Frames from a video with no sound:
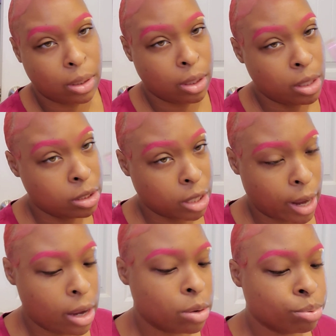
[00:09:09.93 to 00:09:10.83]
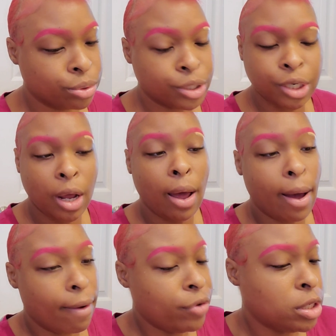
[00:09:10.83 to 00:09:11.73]
And this is an angle brush.
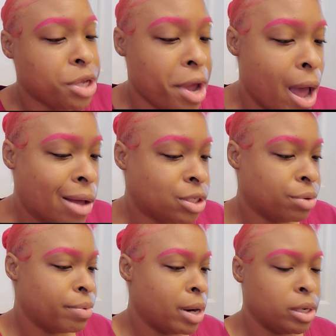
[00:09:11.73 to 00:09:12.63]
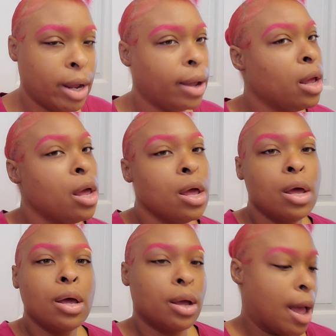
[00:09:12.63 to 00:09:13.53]
I'm going to tell y'all something right now.
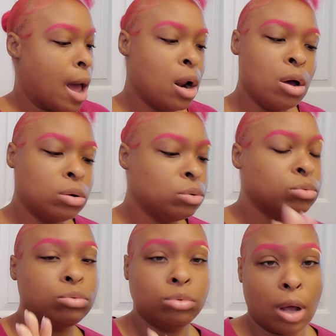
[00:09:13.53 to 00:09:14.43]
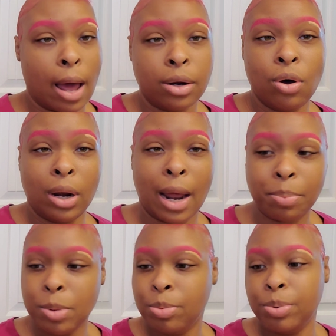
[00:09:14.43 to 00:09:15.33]
I know a lot
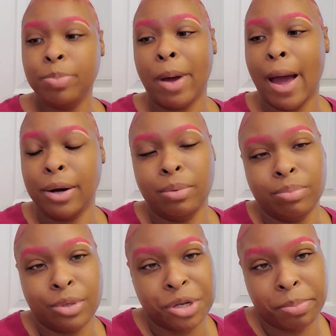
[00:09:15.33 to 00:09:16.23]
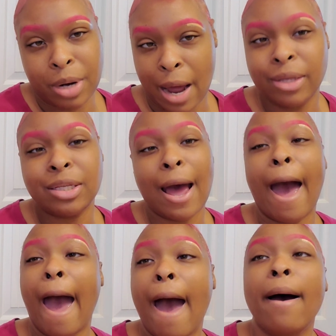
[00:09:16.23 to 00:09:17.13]
of people be buying them nice
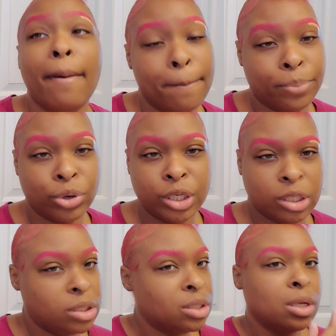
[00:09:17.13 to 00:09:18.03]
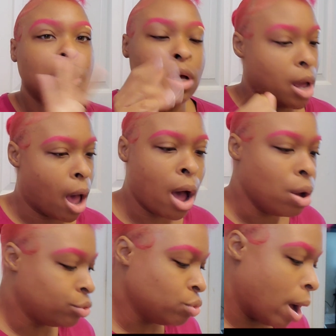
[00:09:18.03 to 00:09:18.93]
high brushes.
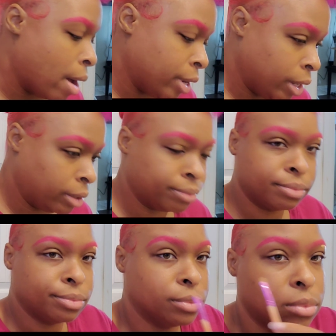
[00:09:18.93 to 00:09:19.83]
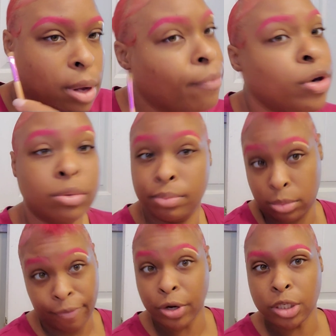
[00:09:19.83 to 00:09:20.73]
I don't do all that. I'm
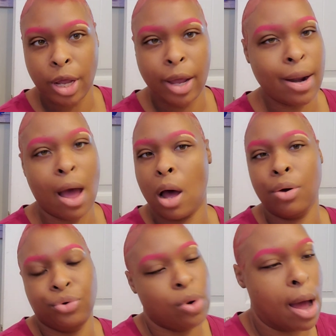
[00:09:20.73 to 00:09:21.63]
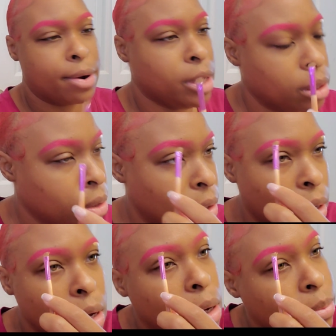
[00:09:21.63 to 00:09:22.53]
going to tell you now, I don't do all that. I'm
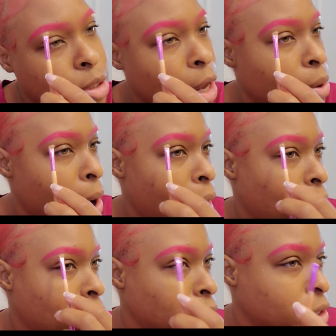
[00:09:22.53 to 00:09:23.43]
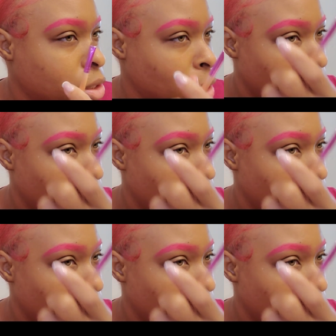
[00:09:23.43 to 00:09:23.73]
going to tell you why. Because